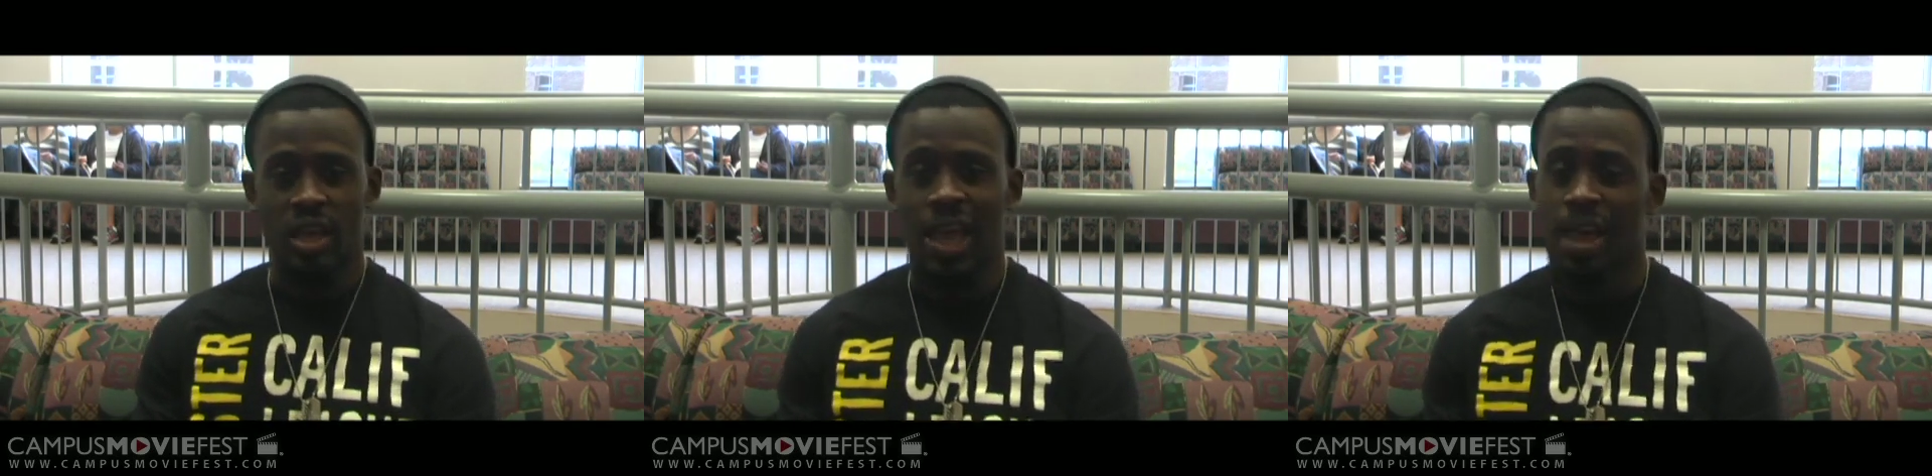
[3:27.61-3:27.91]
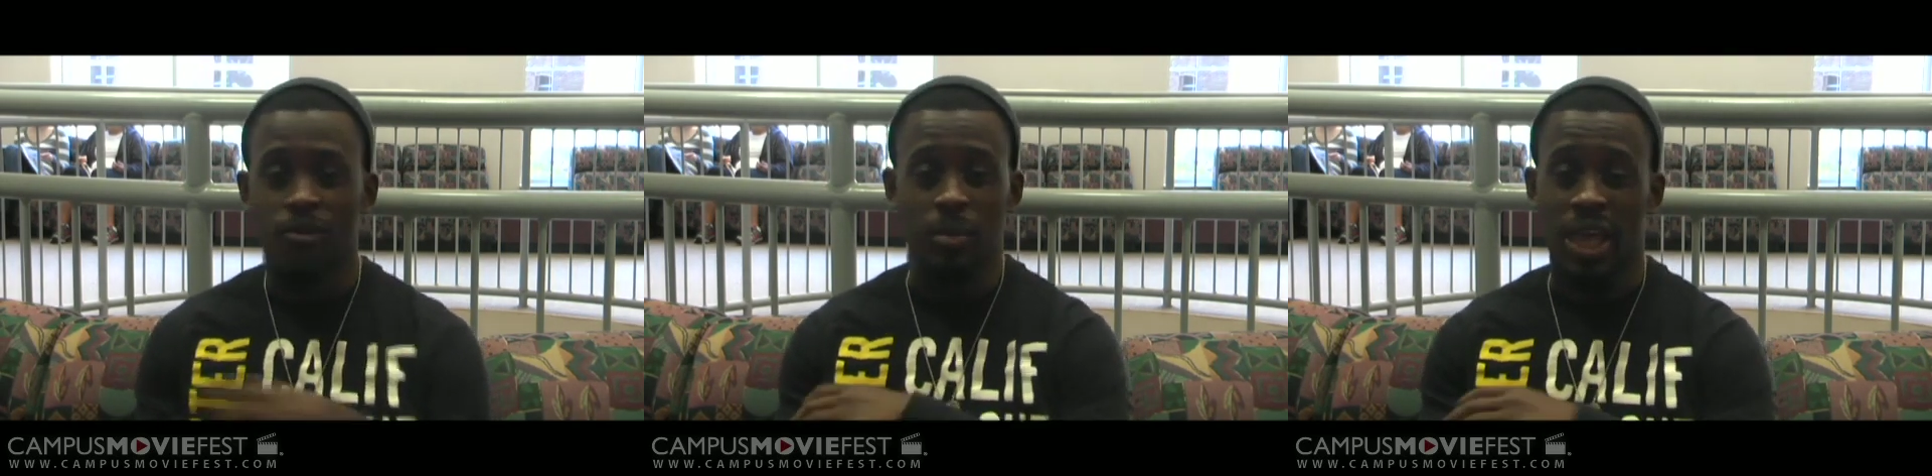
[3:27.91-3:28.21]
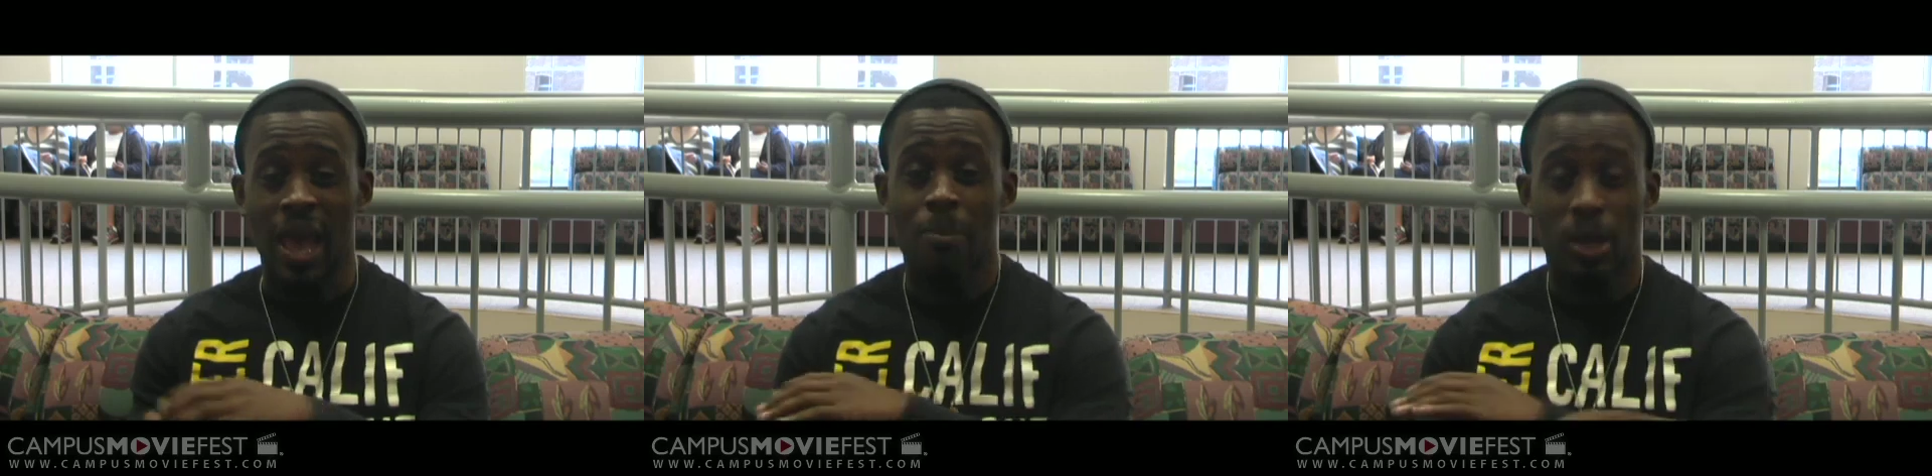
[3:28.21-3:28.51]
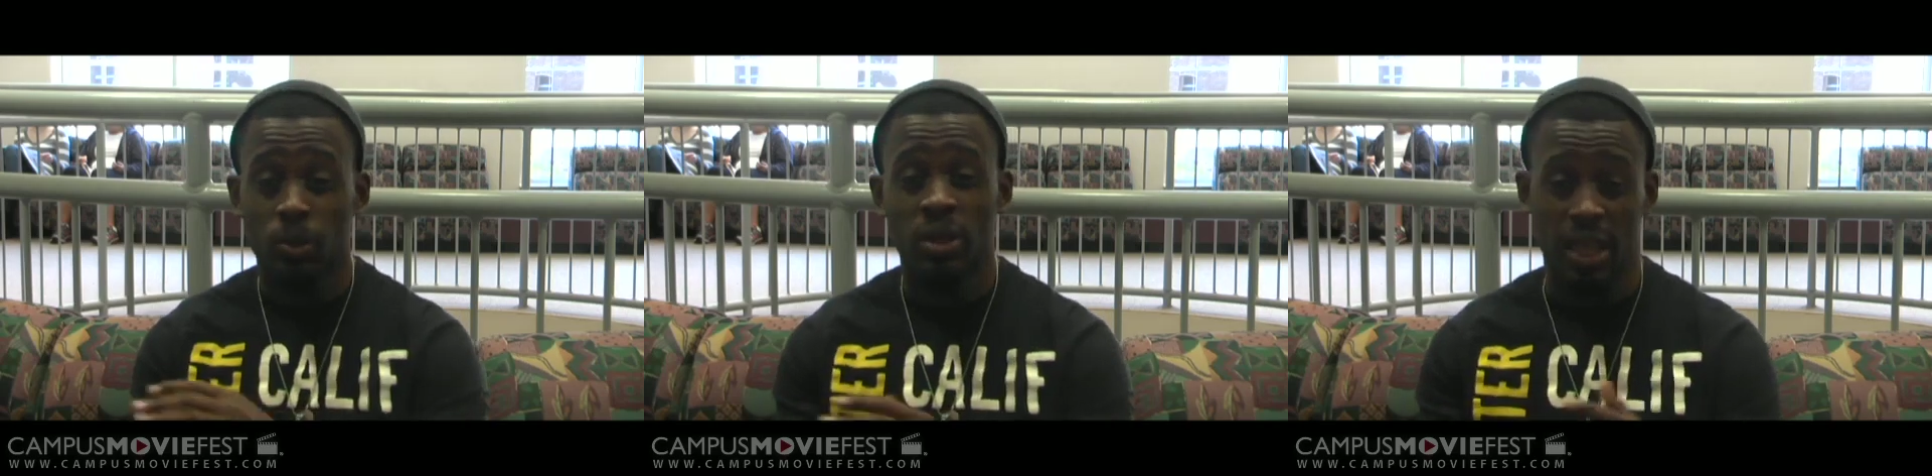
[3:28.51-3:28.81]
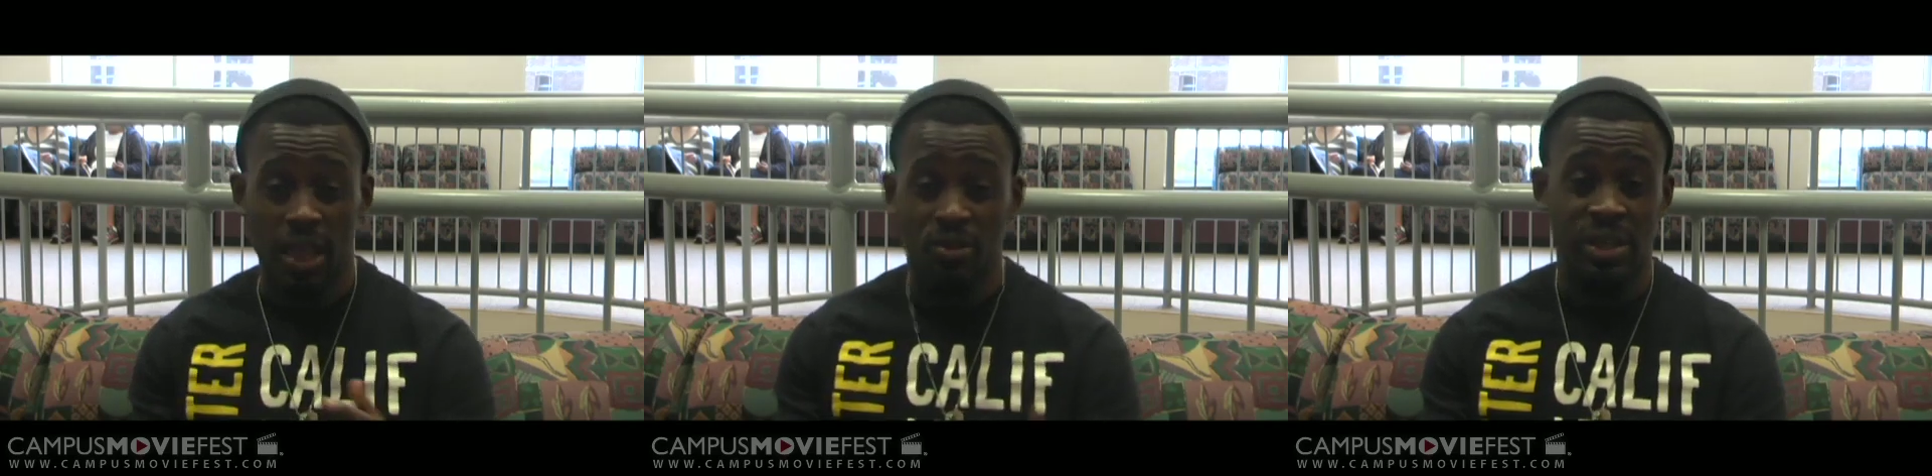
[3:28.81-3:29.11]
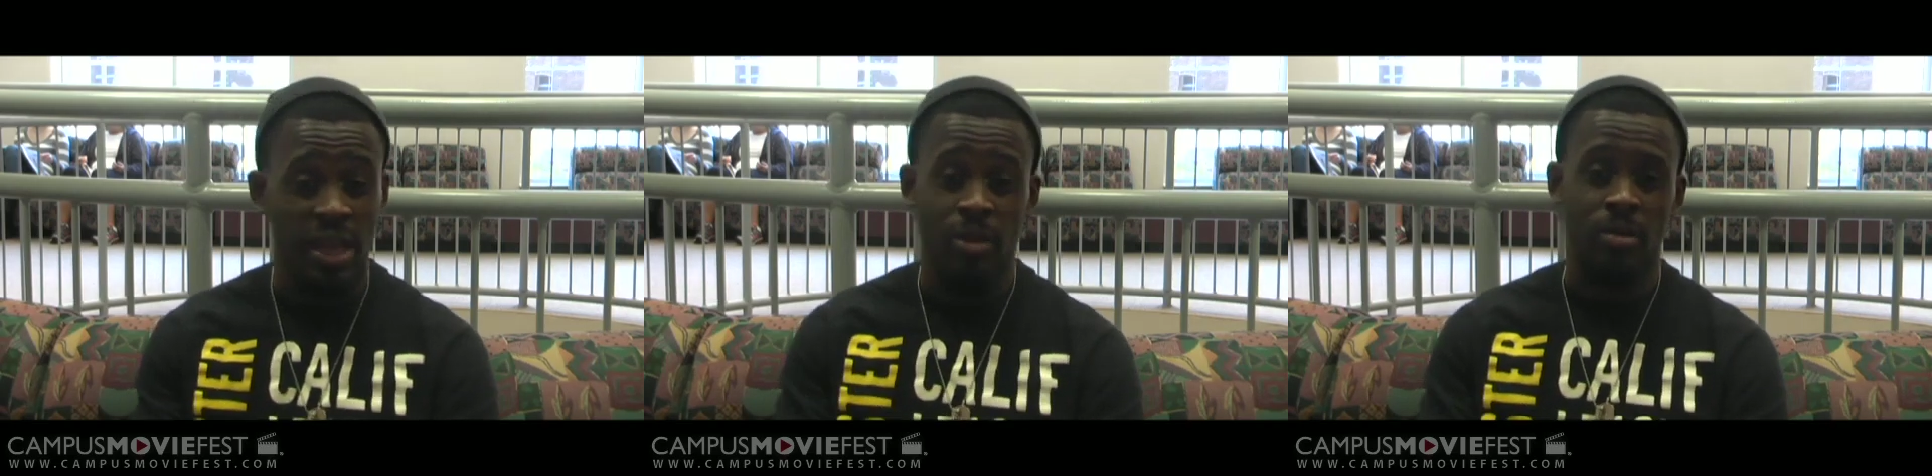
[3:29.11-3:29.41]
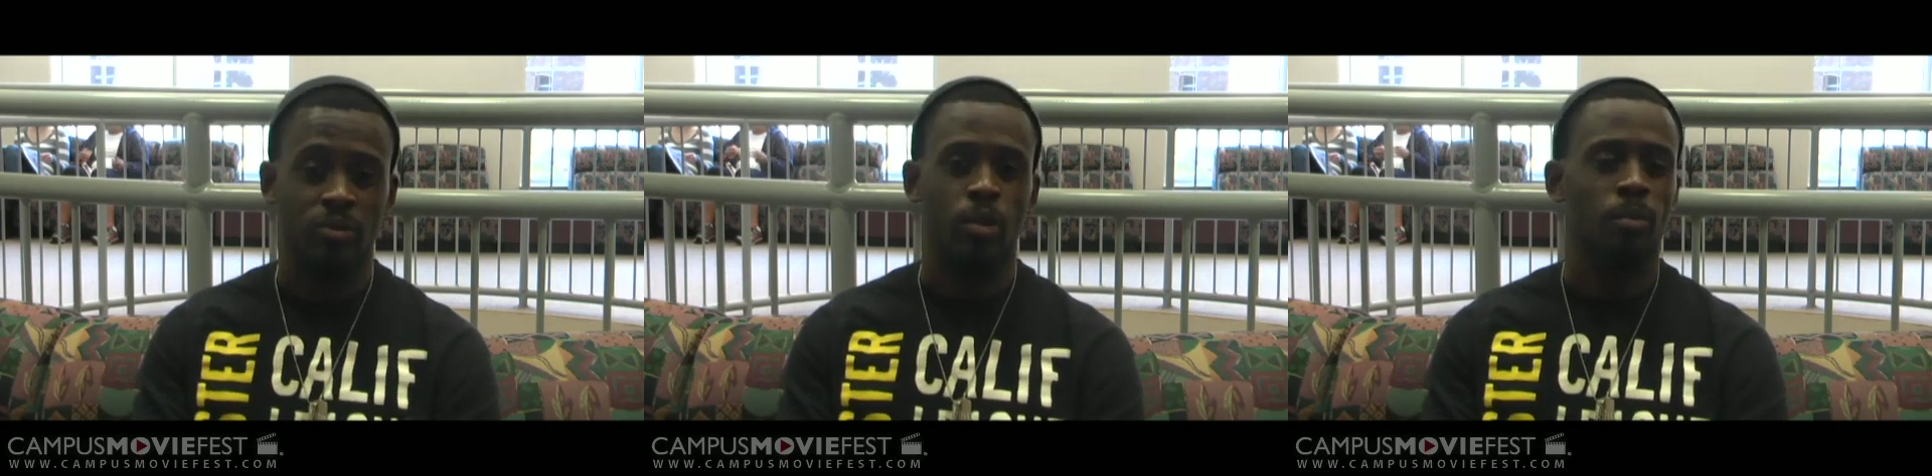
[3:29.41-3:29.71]
I have I battle with it every day
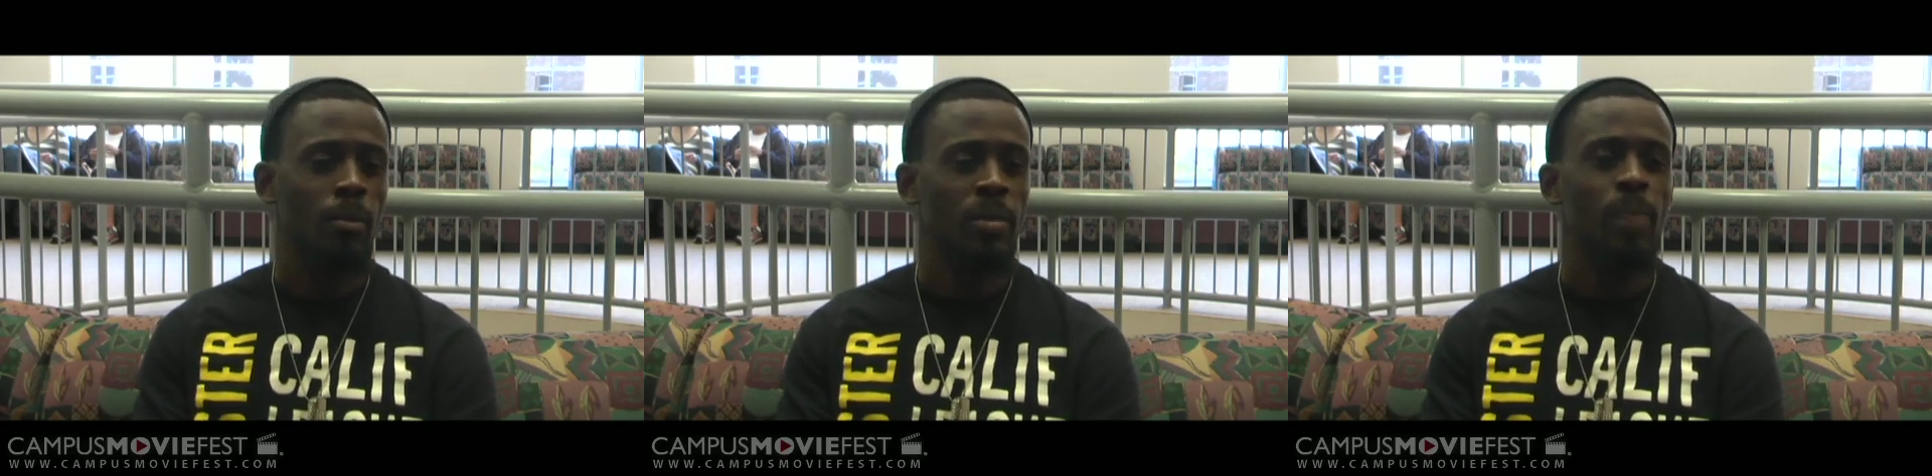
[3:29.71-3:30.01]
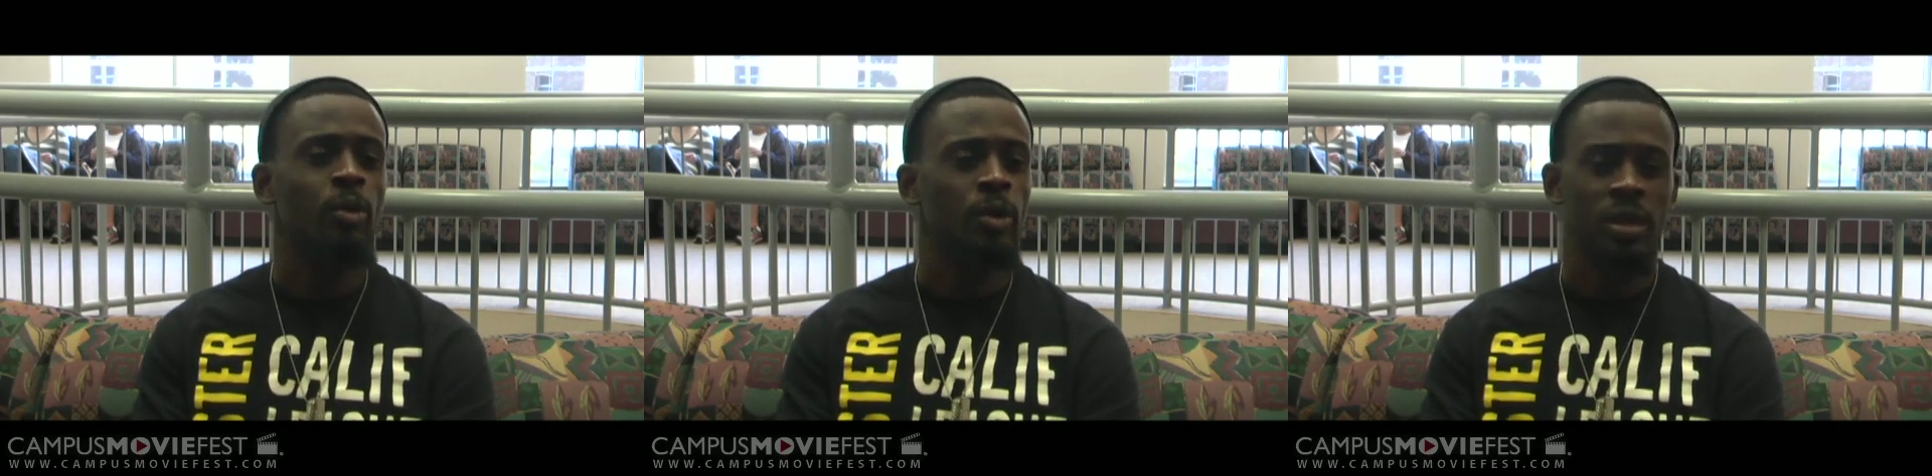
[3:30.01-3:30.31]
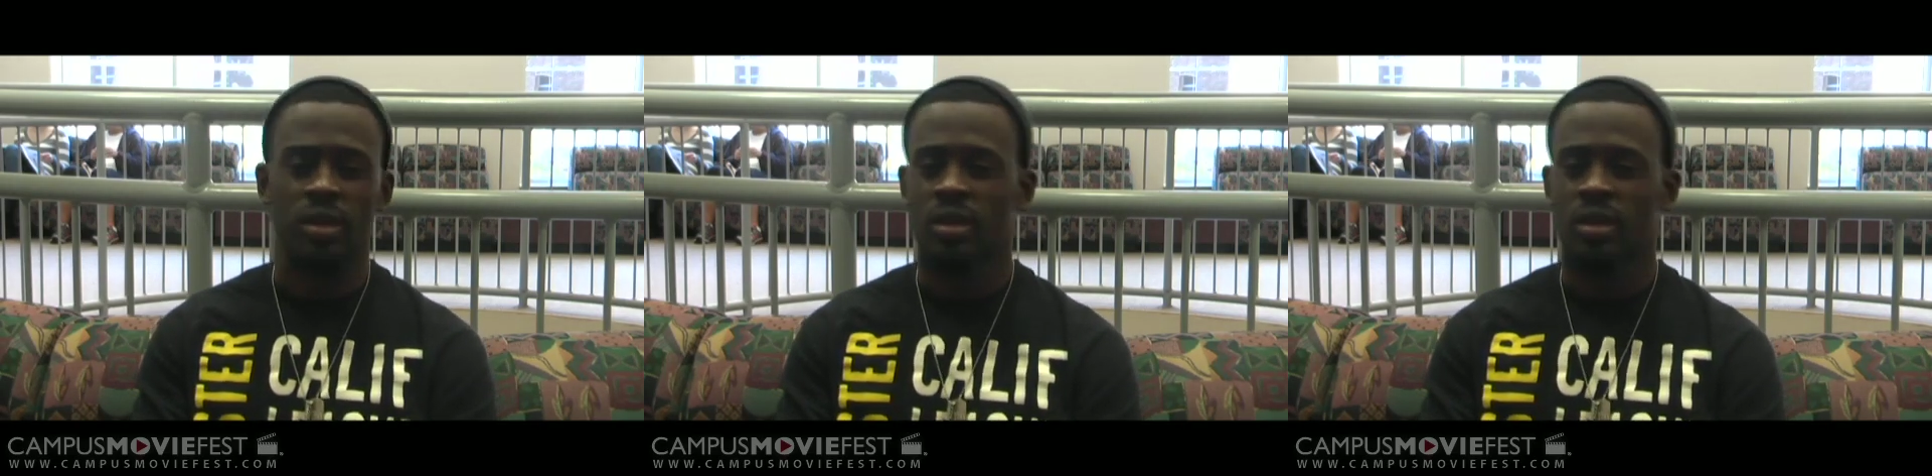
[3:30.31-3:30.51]
with my memory.